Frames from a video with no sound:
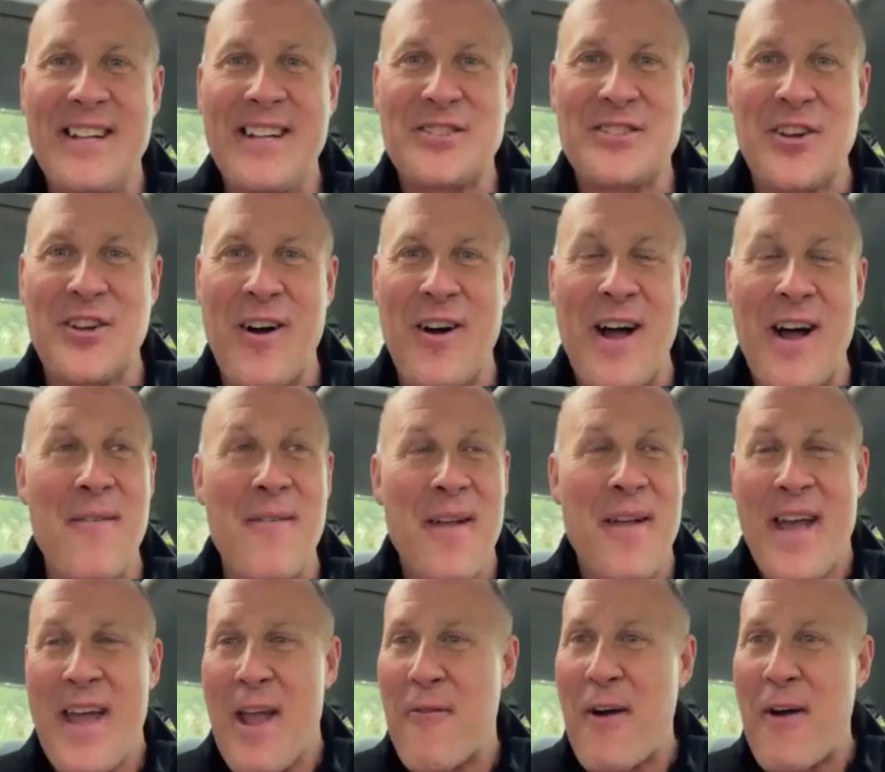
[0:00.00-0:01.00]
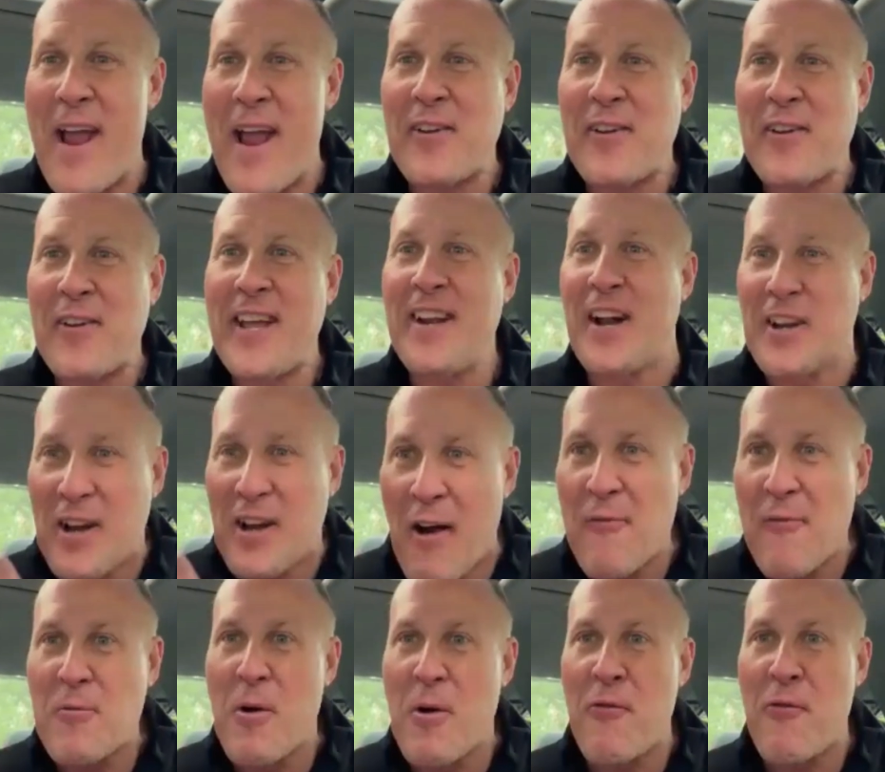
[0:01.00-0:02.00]
And so uh, if I have to get
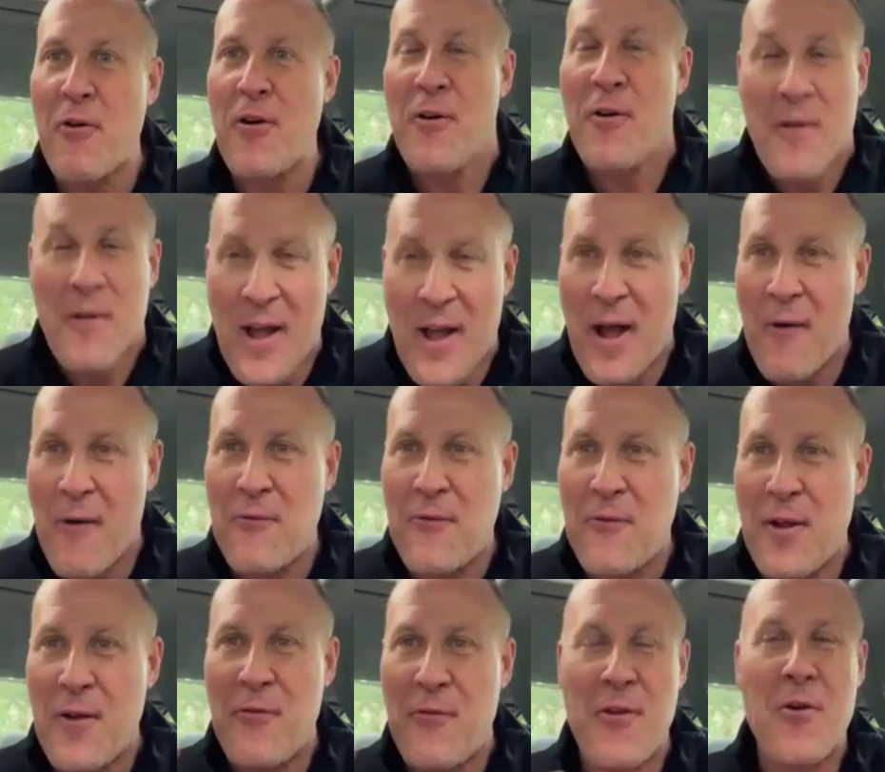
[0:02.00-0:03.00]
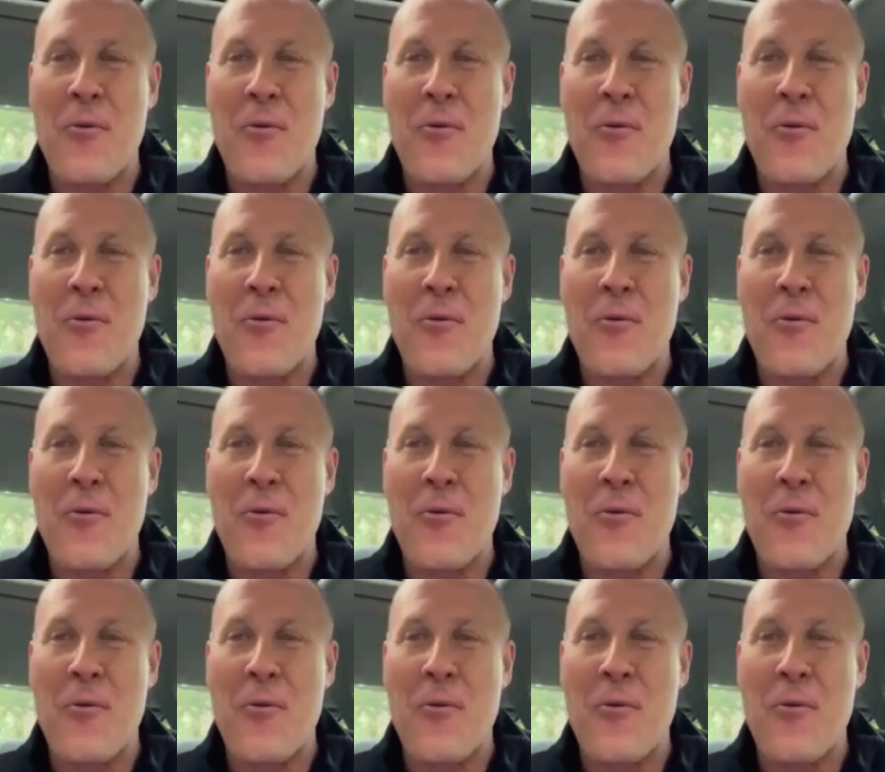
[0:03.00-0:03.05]
uncomfortable for a few,